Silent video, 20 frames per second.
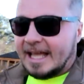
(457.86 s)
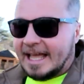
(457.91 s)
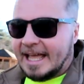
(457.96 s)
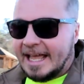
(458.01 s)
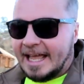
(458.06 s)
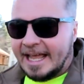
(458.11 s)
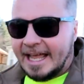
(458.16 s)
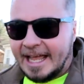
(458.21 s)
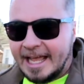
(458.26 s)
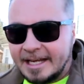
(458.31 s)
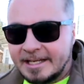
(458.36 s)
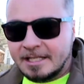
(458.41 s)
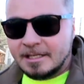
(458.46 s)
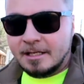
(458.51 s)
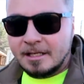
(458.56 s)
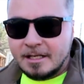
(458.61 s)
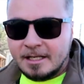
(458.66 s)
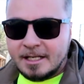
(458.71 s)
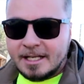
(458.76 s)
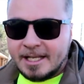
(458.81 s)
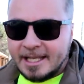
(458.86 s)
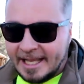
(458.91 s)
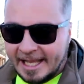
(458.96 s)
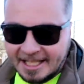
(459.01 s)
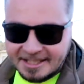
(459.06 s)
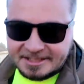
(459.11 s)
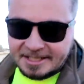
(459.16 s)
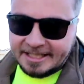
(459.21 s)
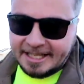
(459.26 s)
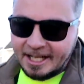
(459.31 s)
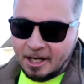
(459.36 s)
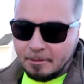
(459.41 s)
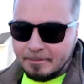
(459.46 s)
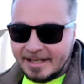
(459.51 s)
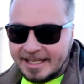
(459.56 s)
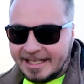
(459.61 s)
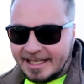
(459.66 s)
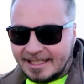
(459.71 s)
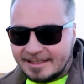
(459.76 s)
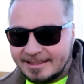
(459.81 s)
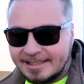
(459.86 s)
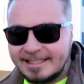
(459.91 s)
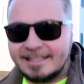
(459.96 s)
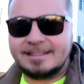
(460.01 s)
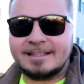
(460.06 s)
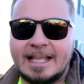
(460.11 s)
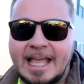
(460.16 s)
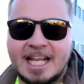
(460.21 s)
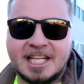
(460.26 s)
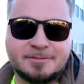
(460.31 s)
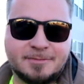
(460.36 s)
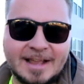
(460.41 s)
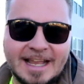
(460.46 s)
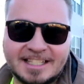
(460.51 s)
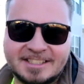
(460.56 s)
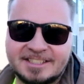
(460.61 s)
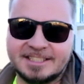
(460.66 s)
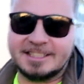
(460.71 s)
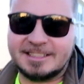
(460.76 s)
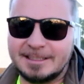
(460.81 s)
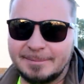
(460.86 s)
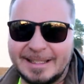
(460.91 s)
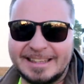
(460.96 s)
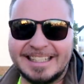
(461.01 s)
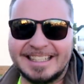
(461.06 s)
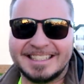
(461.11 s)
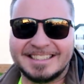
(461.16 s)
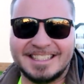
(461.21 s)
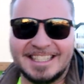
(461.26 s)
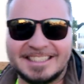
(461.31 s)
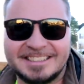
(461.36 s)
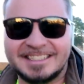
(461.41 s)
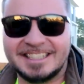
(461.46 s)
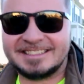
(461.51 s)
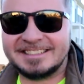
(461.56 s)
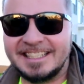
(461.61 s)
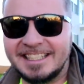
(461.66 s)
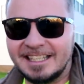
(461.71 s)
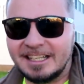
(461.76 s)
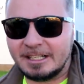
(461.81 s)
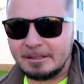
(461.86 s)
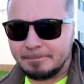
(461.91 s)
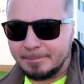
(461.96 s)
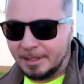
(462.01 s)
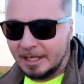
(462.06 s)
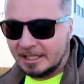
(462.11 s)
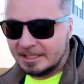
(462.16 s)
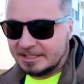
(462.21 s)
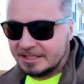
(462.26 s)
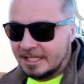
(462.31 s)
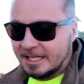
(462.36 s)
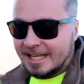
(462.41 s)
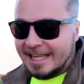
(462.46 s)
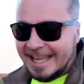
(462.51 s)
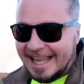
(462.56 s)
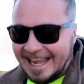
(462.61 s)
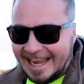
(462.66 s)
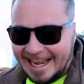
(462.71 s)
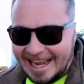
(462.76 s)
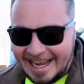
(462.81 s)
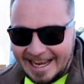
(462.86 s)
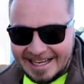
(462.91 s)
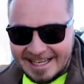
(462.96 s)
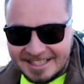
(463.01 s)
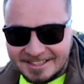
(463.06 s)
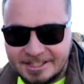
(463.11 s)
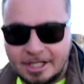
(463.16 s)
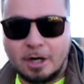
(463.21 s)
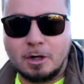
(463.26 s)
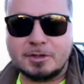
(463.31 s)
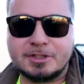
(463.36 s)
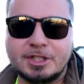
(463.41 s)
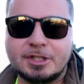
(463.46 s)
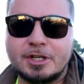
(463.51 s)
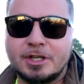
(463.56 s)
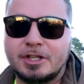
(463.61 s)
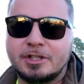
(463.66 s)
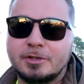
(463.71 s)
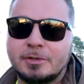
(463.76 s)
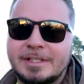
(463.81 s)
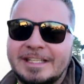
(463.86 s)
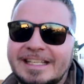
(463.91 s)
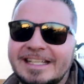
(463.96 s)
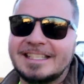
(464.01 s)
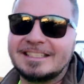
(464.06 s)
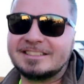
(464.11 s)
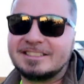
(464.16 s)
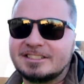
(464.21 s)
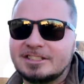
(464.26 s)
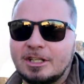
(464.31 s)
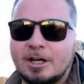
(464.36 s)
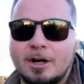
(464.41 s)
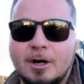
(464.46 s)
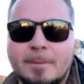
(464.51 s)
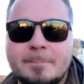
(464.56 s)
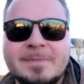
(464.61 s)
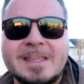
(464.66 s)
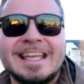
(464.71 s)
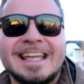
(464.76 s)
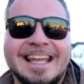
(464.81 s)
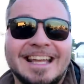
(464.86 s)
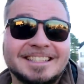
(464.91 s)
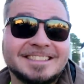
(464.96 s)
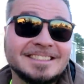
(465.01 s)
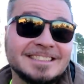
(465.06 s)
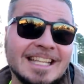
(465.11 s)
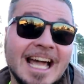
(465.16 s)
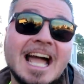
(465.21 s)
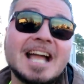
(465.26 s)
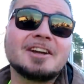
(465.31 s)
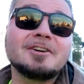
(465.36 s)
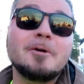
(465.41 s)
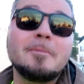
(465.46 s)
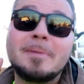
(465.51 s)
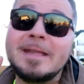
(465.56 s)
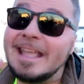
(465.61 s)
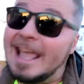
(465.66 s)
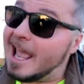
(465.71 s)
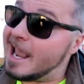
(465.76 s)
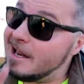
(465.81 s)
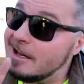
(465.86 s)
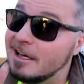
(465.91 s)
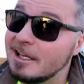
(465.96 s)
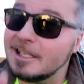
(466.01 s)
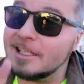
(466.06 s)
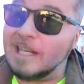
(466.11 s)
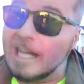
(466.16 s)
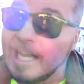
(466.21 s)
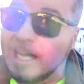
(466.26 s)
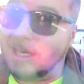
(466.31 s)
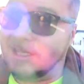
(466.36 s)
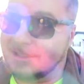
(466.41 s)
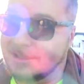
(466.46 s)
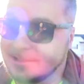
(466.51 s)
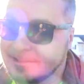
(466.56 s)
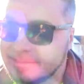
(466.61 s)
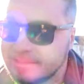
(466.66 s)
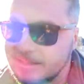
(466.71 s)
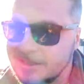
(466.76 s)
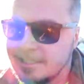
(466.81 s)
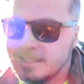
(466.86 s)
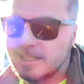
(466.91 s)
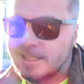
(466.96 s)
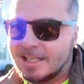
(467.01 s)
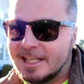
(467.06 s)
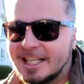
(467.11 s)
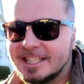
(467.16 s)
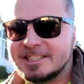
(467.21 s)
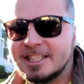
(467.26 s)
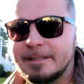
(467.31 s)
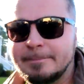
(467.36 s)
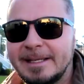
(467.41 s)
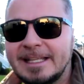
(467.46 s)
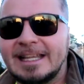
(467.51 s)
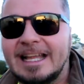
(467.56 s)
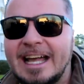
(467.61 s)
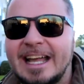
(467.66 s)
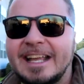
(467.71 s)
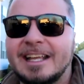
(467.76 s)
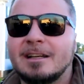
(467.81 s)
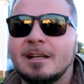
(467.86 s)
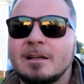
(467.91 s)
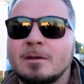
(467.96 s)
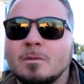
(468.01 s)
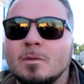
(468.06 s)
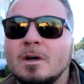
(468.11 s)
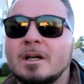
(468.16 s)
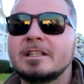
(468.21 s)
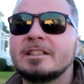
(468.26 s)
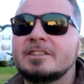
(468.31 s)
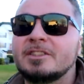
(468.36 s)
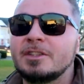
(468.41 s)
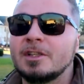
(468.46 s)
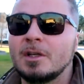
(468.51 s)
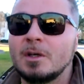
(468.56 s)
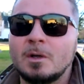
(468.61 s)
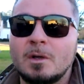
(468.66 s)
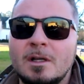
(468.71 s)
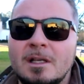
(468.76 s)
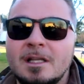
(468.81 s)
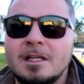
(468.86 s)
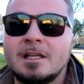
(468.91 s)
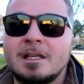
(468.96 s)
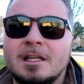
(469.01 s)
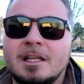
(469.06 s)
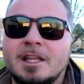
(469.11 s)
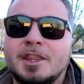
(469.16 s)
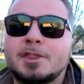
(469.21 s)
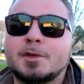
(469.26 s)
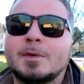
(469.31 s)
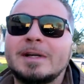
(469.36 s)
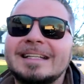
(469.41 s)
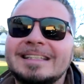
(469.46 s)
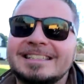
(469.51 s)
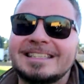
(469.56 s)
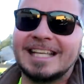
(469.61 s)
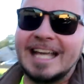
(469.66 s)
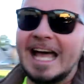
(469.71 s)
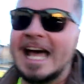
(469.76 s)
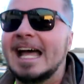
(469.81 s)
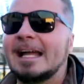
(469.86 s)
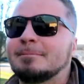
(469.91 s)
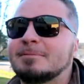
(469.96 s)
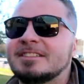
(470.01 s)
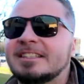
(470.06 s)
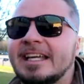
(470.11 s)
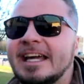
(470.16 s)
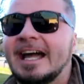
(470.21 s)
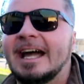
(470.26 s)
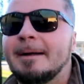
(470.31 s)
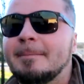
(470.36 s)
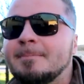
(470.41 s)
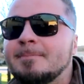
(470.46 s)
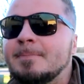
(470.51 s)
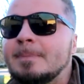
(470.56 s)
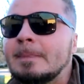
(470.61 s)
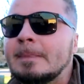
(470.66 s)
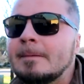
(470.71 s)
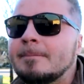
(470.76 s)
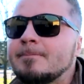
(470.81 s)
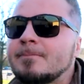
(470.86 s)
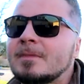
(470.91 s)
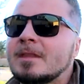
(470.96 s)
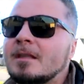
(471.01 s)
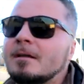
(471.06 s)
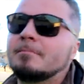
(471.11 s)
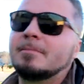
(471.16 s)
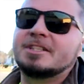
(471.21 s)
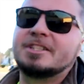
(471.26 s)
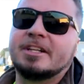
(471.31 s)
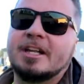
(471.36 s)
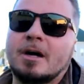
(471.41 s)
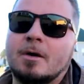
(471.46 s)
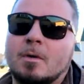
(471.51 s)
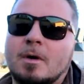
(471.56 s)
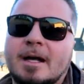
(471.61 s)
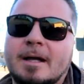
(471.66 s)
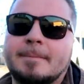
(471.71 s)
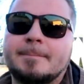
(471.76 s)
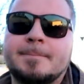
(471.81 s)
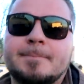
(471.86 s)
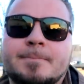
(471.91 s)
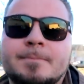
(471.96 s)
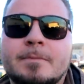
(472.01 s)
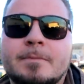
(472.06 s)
and he's gonna help me get the HVAC system. I think it's like 1,600 bucks, and he's also gonna do the install. It's not gonna be $800. It's gonna be like 1, 2, 3 times that. But you know what?